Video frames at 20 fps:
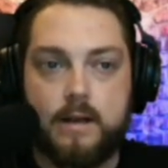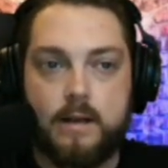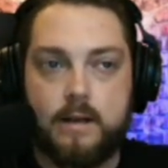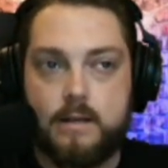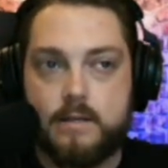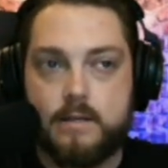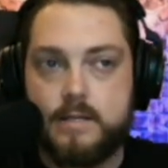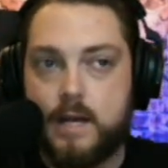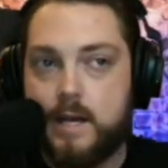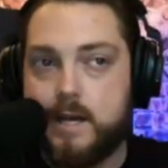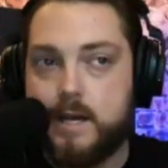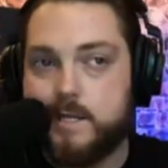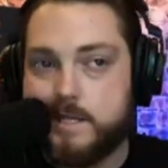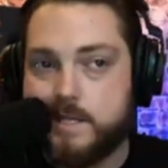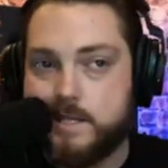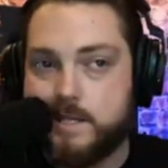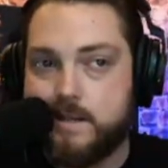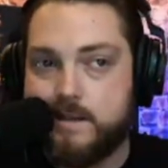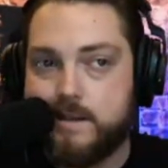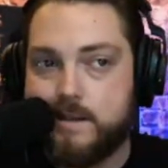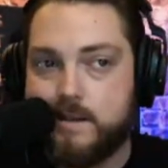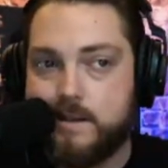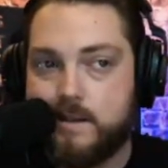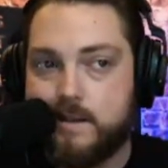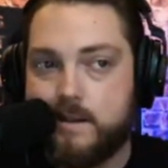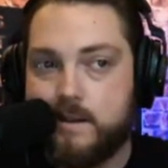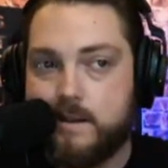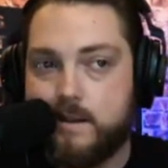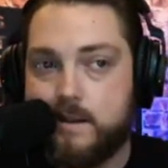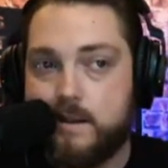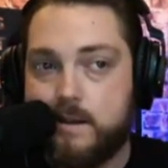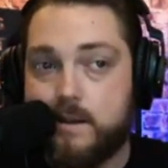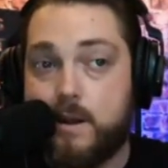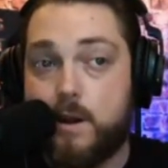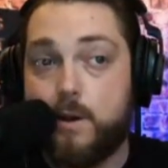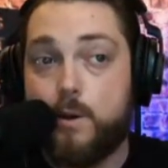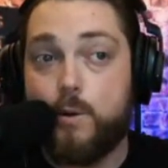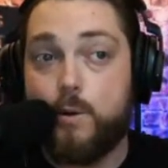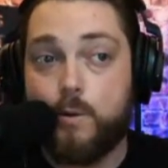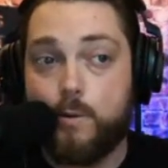says,
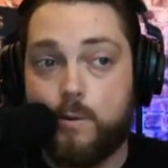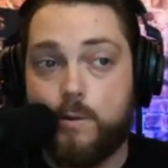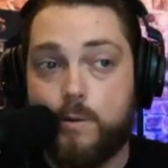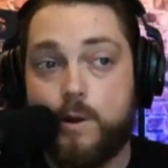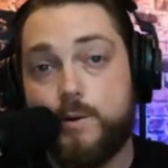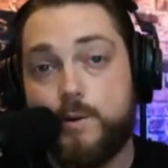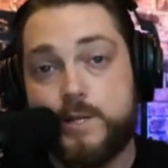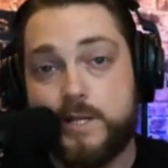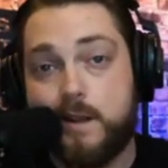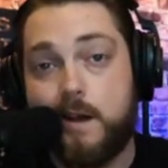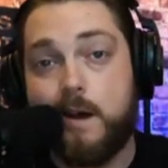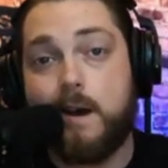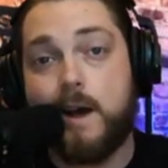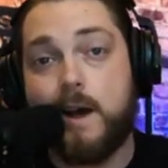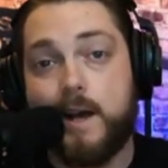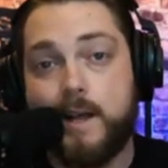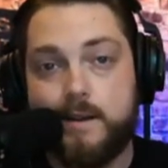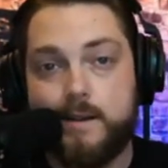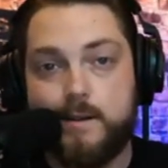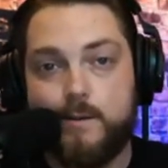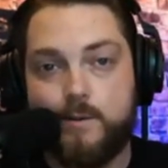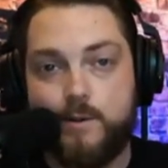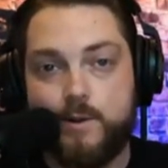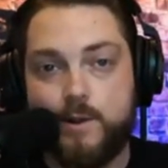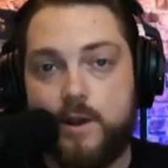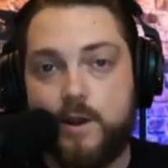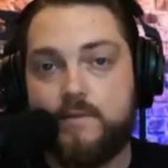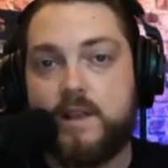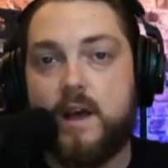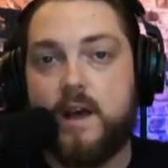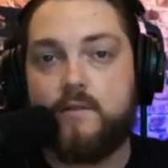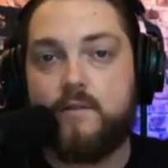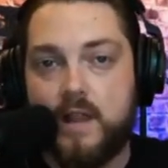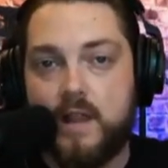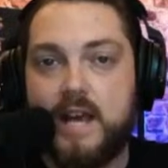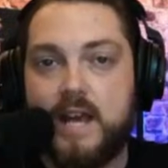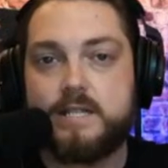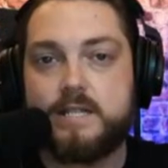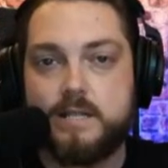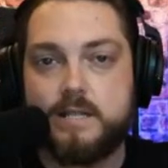no, it's not. You have to have a
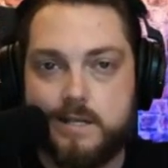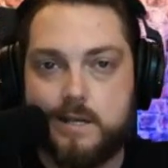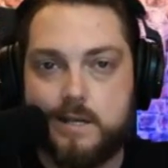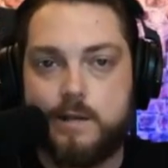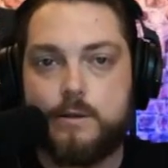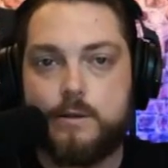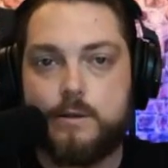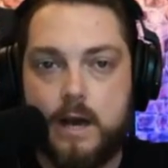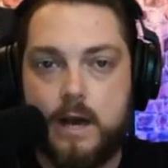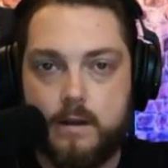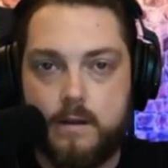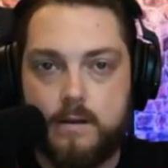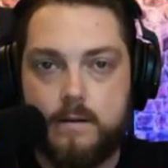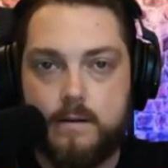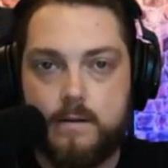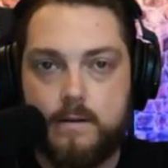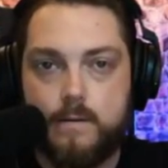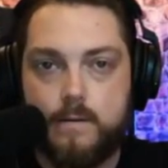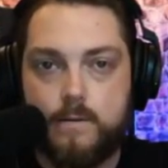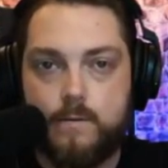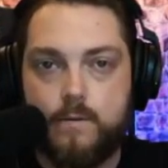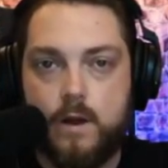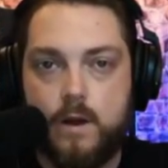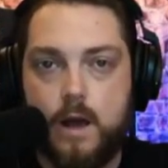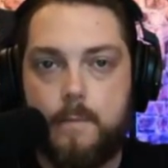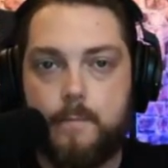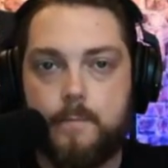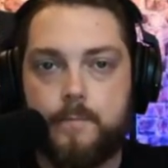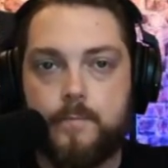license to do that. Right.